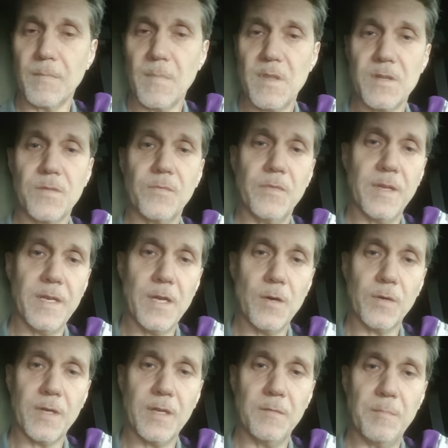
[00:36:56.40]
this
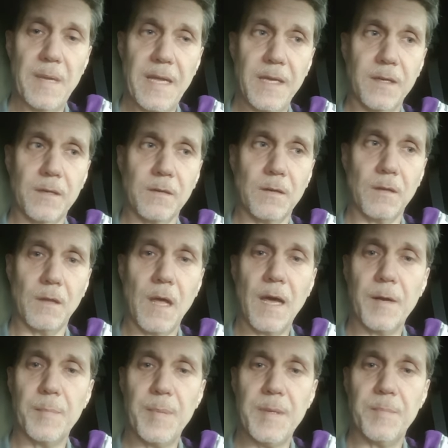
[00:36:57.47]
video can make a
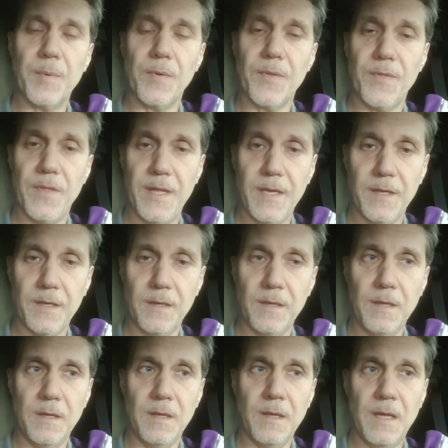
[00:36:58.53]
lot of people think
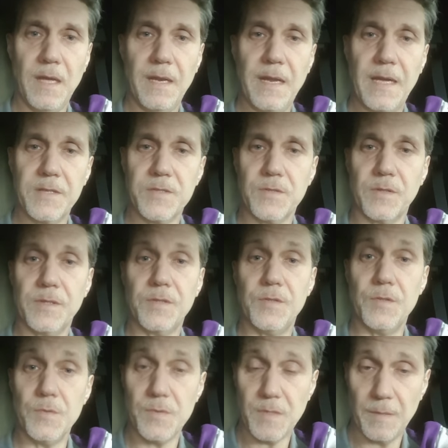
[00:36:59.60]
and actually
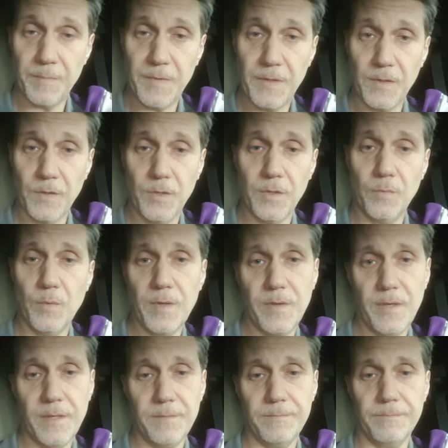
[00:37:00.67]
do something good
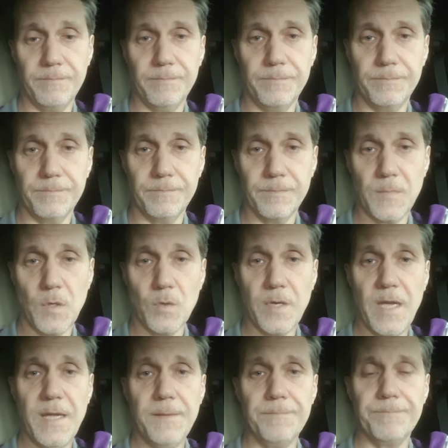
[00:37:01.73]
with it.
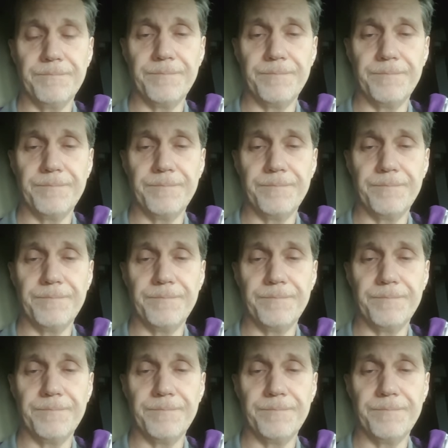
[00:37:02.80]
Okay?